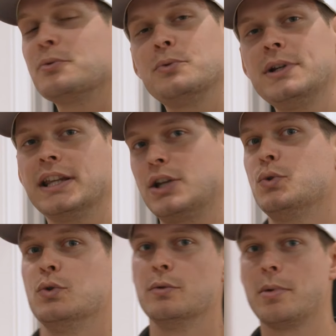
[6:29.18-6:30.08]
really
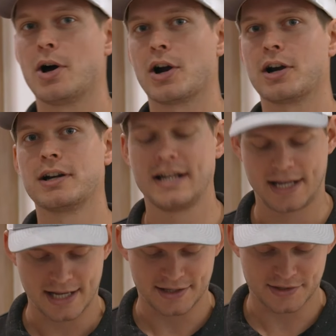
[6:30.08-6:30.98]
cool bar,
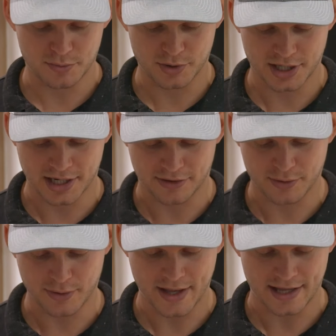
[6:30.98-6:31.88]
and so we're gonna
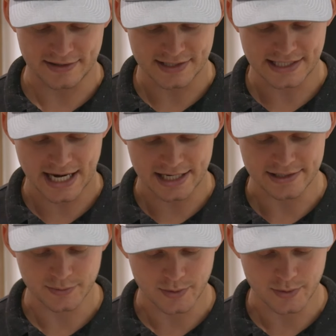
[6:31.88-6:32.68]
throw that in the scan as